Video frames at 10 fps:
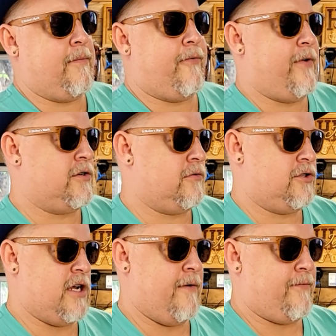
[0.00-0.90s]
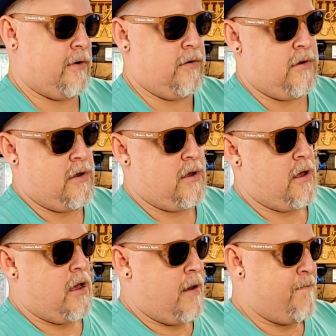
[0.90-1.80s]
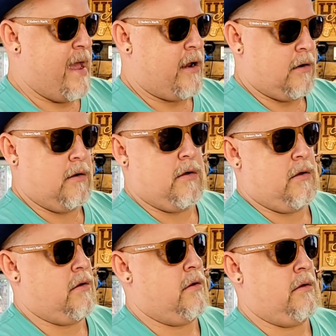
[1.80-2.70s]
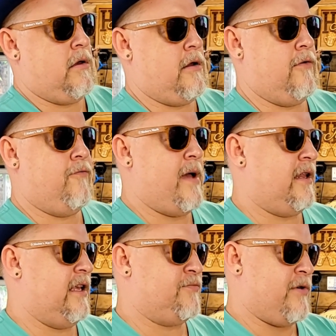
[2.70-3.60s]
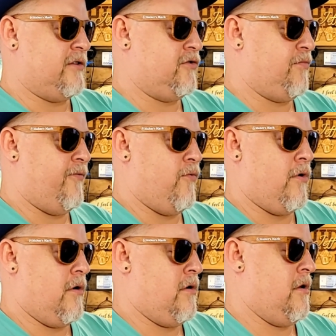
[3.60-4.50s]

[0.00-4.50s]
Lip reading: a professional chef or baker, and you've made these pretzels before,